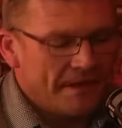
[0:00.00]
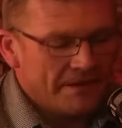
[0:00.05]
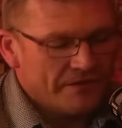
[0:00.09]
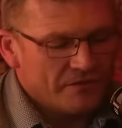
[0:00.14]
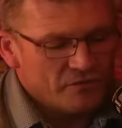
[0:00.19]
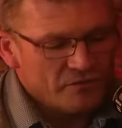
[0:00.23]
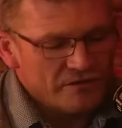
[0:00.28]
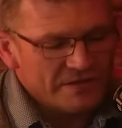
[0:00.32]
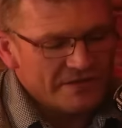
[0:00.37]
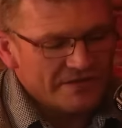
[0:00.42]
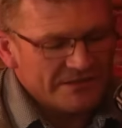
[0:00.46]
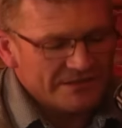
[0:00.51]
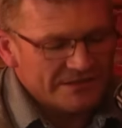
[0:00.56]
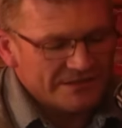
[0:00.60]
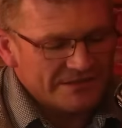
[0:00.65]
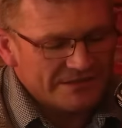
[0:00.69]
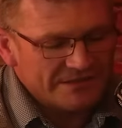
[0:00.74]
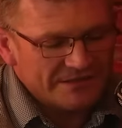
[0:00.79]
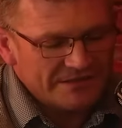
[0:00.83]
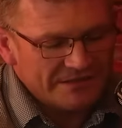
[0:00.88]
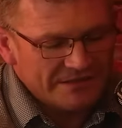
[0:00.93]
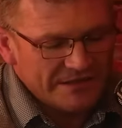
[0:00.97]
and the
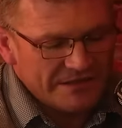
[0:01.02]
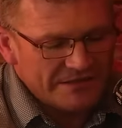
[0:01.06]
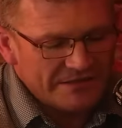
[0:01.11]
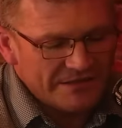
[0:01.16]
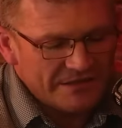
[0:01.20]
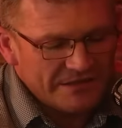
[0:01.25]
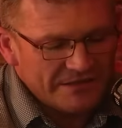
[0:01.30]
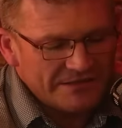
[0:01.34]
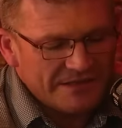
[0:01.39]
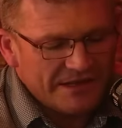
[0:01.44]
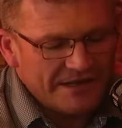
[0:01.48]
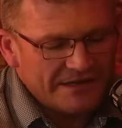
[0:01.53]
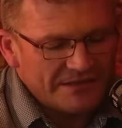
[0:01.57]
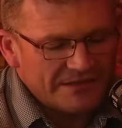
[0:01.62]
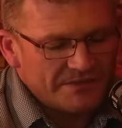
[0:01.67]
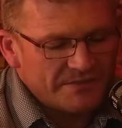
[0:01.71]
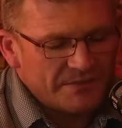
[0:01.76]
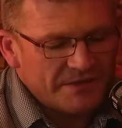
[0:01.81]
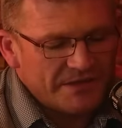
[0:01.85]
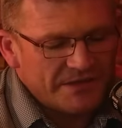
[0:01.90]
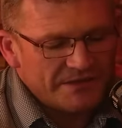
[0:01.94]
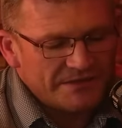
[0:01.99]
reason it's it's like that
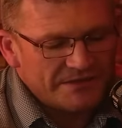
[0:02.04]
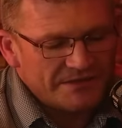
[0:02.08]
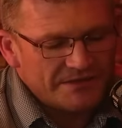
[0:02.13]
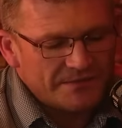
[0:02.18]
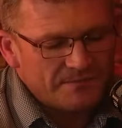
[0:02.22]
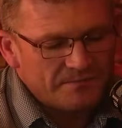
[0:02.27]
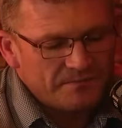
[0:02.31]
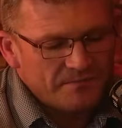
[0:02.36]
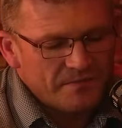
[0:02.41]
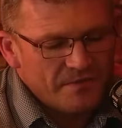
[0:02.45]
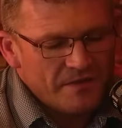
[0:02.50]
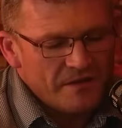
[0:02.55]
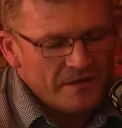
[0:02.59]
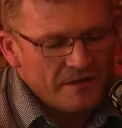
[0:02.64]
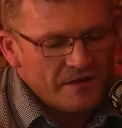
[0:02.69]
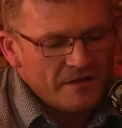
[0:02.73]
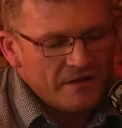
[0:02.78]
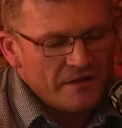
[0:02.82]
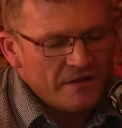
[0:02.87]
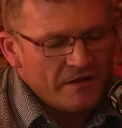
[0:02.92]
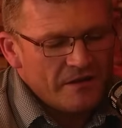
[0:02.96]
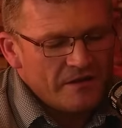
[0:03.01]
is because
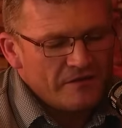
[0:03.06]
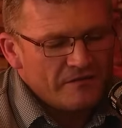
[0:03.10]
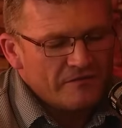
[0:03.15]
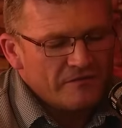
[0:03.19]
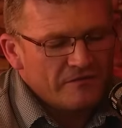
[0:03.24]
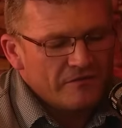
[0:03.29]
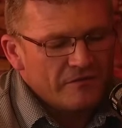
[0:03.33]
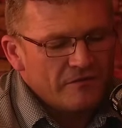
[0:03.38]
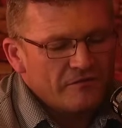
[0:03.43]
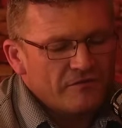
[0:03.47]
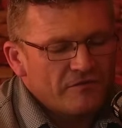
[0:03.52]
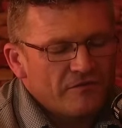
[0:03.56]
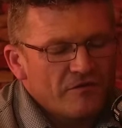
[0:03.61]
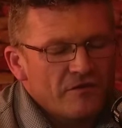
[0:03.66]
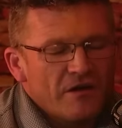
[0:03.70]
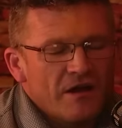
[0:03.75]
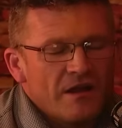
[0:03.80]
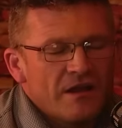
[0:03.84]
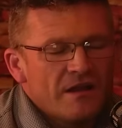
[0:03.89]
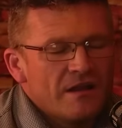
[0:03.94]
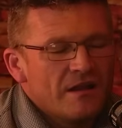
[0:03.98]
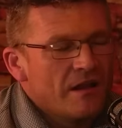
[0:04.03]

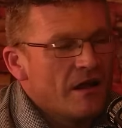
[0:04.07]
for a